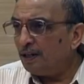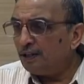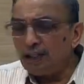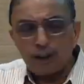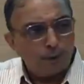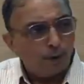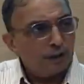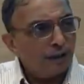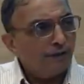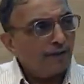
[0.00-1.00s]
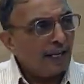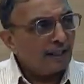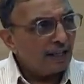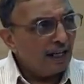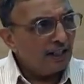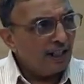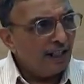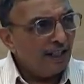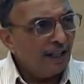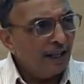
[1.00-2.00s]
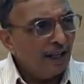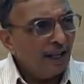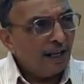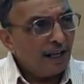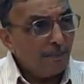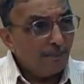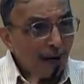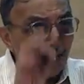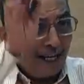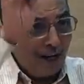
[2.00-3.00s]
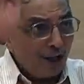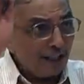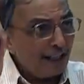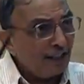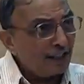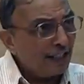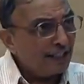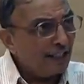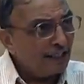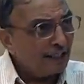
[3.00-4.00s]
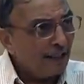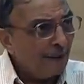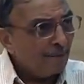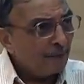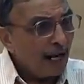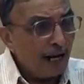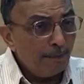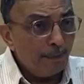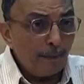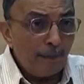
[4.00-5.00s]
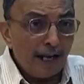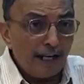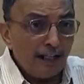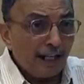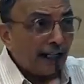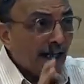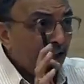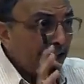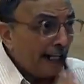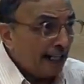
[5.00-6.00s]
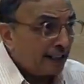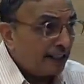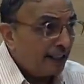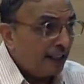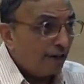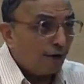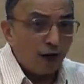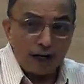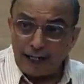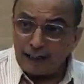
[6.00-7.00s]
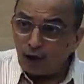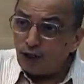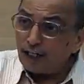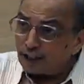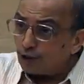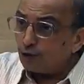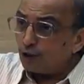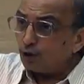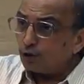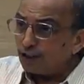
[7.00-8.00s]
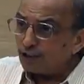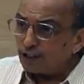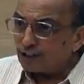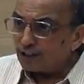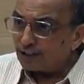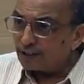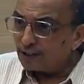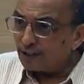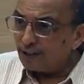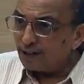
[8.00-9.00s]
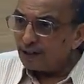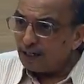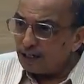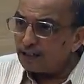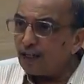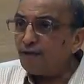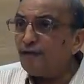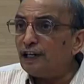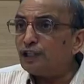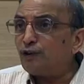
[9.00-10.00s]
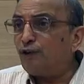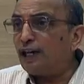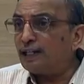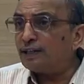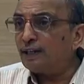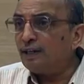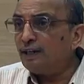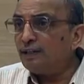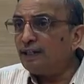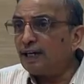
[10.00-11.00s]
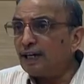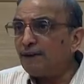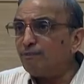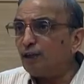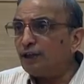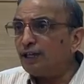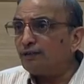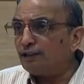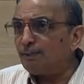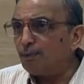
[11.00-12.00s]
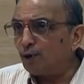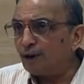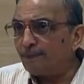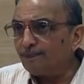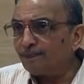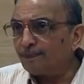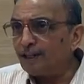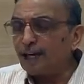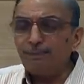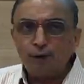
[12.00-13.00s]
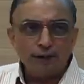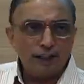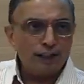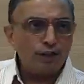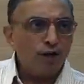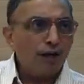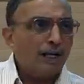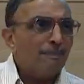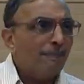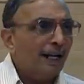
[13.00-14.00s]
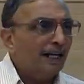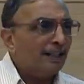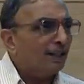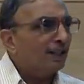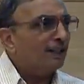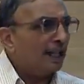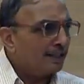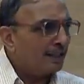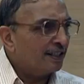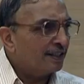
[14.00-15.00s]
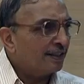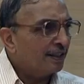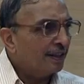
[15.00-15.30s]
This process of translation, compiling all the instructions, and preparing the context for later on executing those instructions is the first phase that a computer does with a program. That process is called compilation or translation.